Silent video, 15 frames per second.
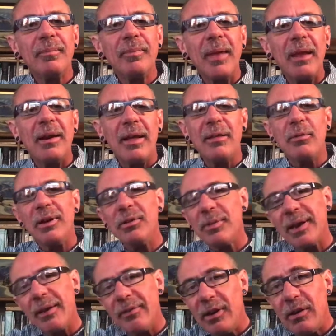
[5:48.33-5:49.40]
In other words, we're
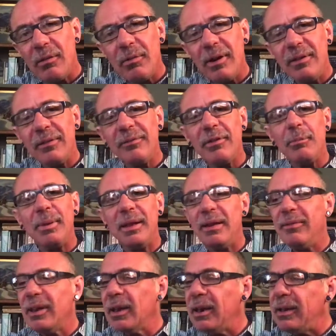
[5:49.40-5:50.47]
given no reason for
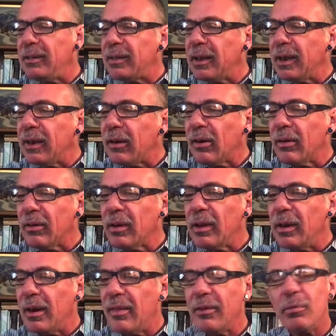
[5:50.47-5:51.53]
believing anything here.
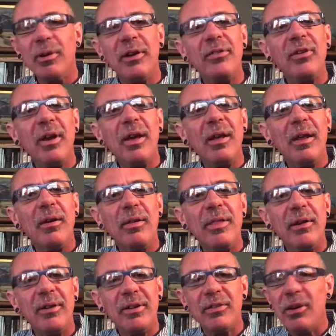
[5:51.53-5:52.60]
In other words,
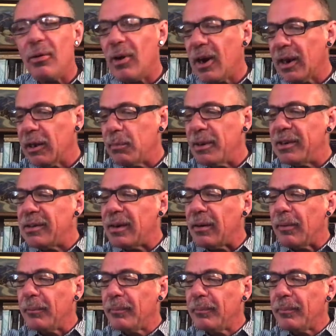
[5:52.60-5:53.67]
there is no argument here.
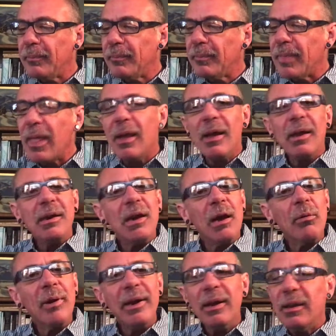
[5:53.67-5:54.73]
Now, I
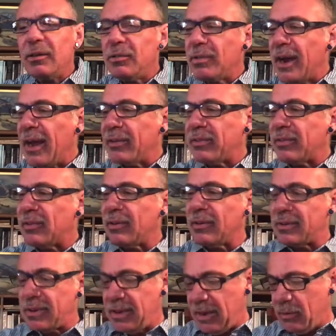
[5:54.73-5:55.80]
want to contrast
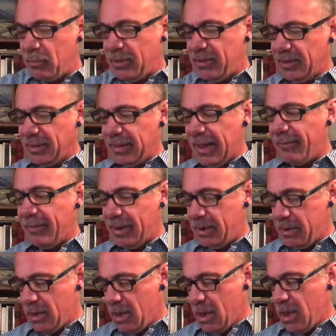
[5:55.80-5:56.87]
13 with 11,
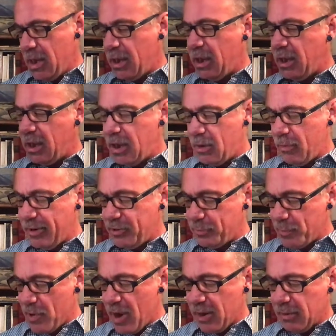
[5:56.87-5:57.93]
in which
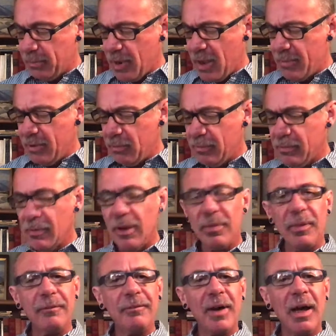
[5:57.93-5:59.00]
Barack Obama wrote
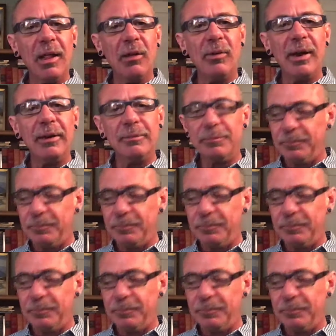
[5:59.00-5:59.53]
the following.